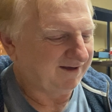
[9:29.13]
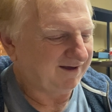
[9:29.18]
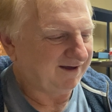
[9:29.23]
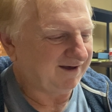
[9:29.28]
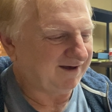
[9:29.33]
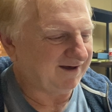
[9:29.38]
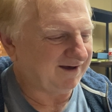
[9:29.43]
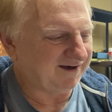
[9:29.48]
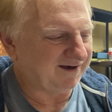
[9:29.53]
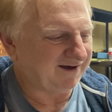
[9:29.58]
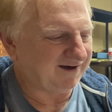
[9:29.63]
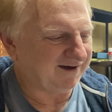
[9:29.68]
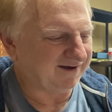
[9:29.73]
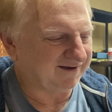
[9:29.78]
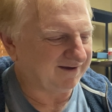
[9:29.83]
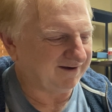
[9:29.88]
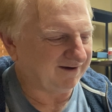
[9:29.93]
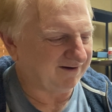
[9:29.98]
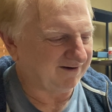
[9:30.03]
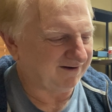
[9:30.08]
Oh
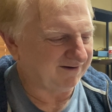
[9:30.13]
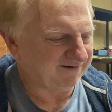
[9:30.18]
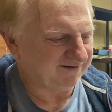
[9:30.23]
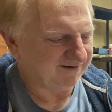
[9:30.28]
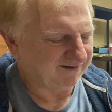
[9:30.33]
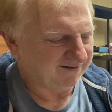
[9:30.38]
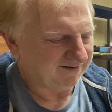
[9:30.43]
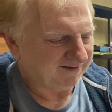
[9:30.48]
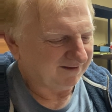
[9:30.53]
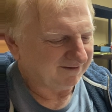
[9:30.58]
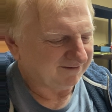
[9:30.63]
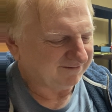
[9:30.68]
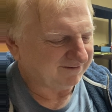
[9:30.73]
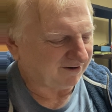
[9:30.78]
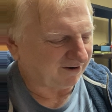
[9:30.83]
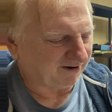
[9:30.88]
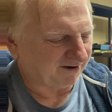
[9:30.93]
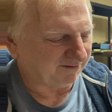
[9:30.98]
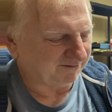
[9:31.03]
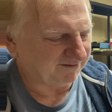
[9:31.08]
God.
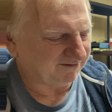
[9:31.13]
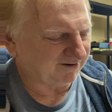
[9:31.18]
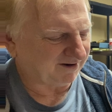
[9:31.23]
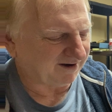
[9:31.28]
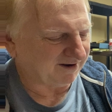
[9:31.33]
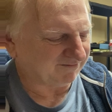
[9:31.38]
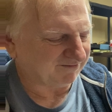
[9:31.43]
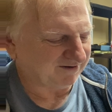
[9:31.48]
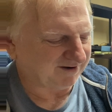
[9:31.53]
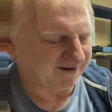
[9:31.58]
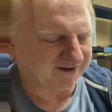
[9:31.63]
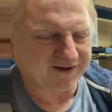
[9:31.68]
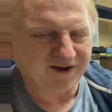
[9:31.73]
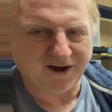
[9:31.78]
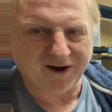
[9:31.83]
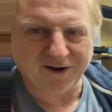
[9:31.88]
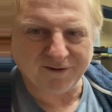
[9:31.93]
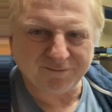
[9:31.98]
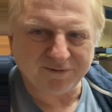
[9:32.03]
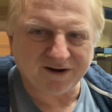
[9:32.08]
Sorry, I'm not having a
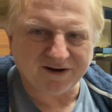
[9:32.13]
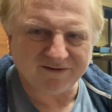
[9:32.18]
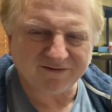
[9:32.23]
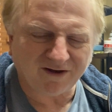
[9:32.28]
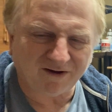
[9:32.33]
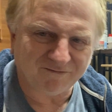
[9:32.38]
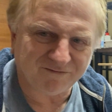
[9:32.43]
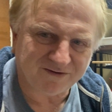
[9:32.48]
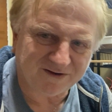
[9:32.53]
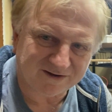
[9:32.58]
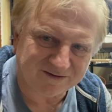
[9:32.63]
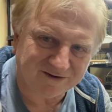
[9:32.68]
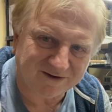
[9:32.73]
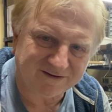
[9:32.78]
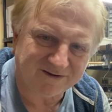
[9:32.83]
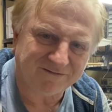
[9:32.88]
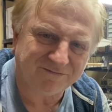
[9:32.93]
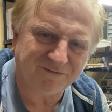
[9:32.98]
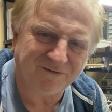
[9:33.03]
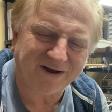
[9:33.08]
go, but it's obvious.
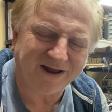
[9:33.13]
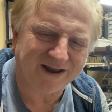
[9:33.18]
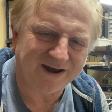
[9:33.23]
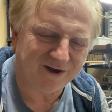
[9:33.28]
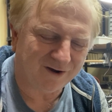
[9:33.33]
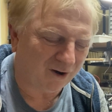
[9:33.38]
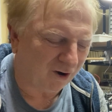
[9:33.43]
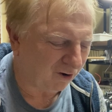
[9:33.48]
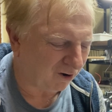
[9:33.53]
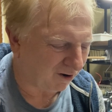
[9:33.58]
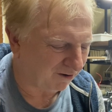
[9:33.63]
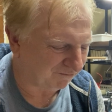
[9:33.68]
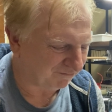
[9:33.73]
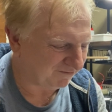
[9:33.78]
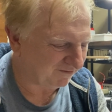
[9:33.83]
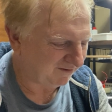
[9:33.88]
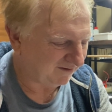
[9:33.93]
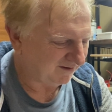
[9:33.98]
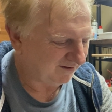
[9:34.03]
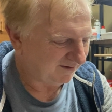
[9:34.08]
It's a freaking knockoff.
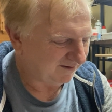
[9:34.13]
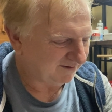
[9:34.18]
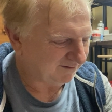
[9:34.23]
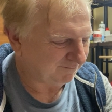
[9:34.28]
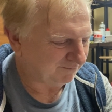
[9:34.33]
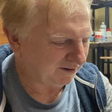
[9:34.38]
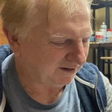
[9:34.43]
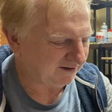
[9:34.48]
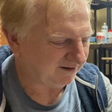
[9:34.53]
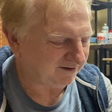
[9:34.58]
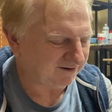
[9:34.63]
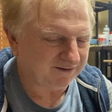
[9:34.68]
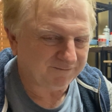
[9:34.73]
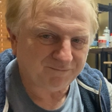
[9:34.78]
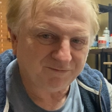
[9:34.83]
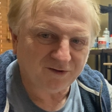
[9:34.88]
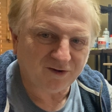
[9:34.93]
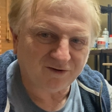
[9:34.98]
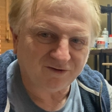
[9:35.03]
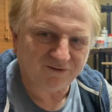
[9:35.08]
Bloody
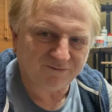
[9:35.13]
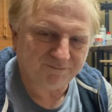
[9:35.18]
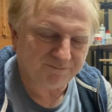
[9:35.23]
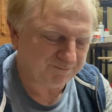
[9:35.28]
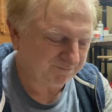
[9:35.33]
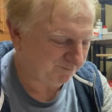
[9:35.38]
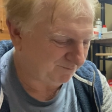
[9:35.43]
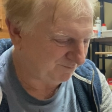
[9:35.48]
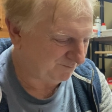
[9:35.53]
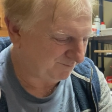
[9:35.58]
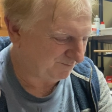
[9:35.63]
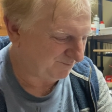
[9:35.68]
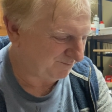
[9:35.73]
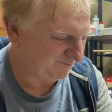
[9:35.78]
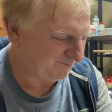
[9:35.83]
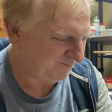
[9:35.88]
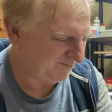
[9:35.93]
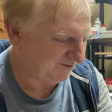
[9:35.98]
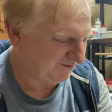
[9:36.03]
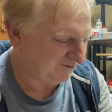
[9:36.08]

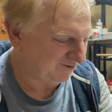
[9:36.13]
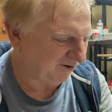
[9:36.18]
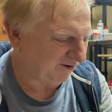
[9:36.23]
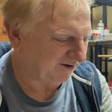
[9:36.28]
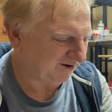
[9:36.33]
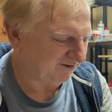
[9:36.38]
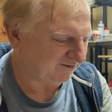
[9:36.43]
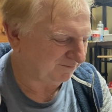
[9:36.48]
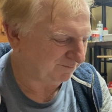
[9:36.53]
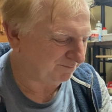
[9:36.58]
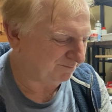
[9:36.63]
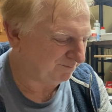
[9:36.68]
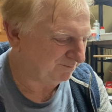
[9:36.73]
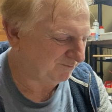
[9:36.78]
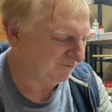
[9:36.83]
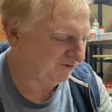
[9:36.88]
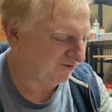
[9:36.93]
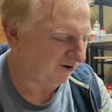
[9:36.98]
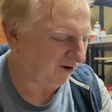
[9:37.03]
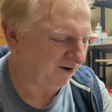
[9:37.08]
Chinese
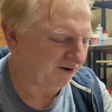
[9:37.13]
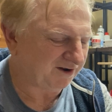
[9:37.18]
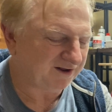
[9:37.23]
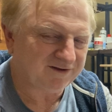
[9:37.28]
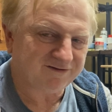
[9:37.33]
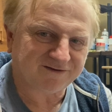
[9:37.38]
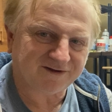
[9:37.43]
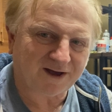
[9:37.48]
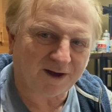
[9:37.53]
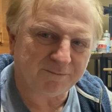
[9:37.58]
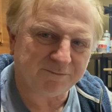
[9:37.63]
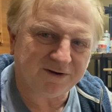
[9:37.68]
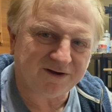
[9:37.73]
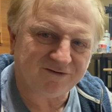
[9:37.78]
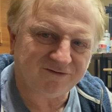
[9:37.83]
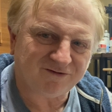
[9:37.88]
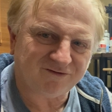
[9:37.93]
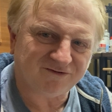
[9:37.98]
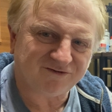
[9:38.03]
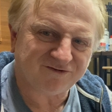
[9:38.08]

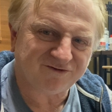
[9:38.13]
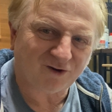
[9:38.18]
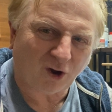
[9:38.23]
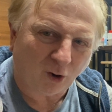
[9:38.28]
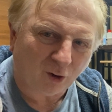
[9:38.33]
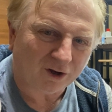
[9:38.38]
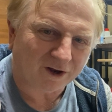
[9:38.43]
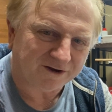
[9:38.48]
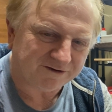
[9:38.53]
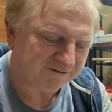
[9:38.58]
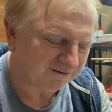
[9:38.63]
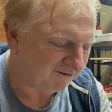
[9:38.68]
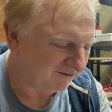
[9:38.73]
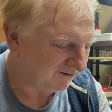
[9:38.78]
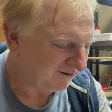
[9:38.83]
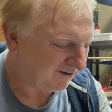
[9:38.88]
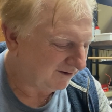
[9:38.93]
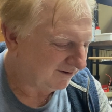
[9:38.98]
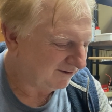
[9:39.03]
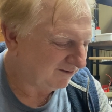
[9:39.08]
companies. You stole it.
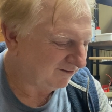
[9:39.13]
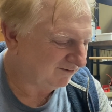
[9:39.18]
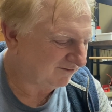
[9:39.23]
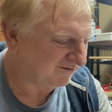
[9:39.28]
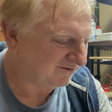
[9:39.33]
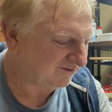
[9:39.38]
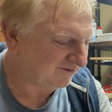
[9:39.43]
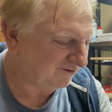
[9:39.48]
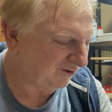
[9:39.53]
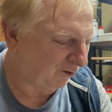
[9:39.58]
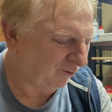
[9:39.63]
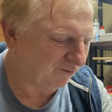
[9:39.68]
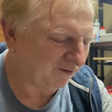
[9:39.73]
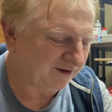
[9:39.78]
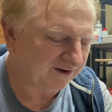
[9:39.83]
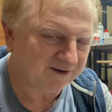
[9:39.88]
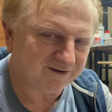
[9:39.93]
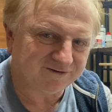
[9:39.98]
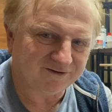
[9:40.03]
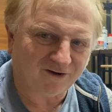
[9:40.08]
You stole
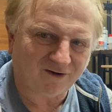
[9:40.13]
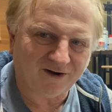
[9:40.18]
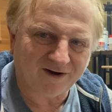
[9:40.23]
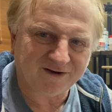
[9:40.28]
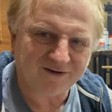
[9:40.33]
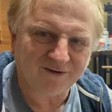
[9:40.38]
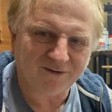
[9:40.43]
their design.